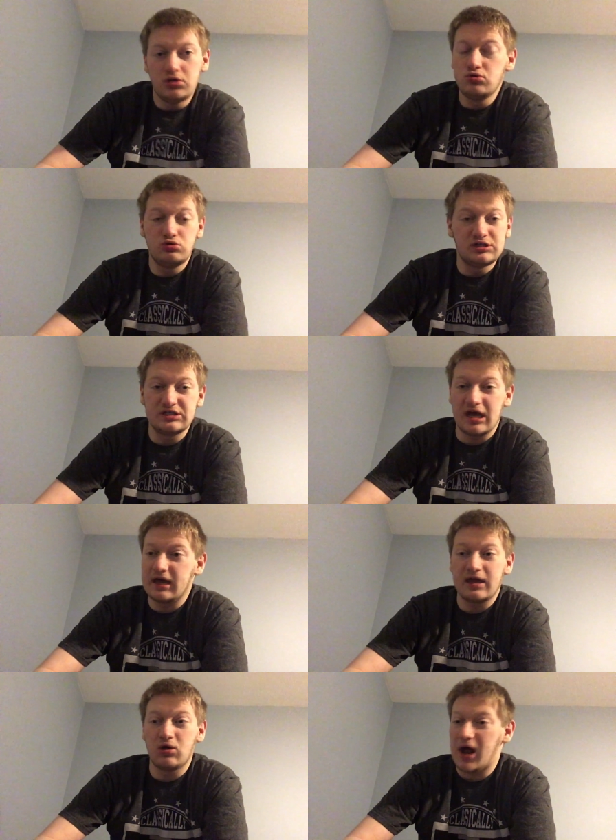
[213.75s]
you just
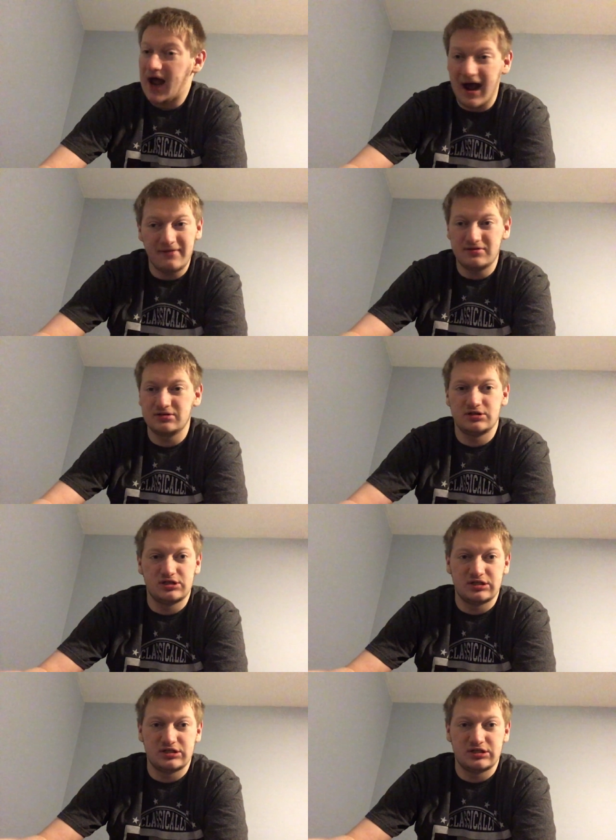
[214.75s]
say you have to just